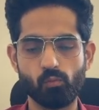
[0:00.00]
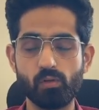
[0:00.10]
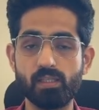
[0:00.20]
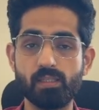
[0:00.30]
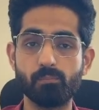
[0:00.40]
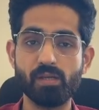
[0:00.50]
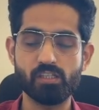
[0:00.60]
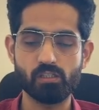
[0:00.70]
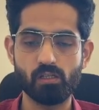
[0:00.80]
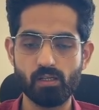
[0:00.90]
only the
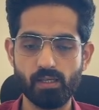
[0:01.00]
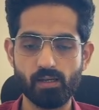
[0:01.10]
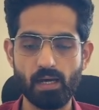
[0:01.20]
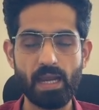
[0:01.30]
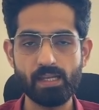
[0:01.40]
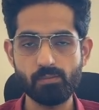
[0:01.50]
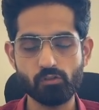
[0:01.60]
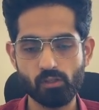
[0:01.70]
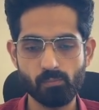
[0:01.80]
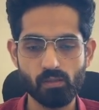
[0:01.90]
best selling items
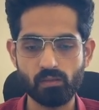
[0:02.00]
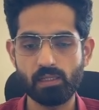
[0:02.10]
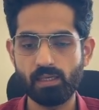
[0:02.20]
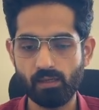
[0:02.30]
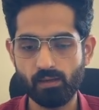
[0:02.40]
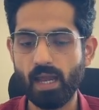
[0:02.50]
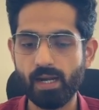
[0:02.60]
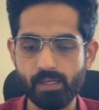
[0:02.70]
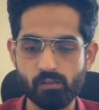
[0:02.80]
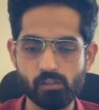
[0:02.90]
or the best selling
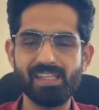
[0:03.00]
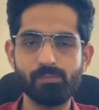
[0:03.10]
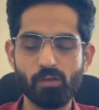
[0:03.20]
categories,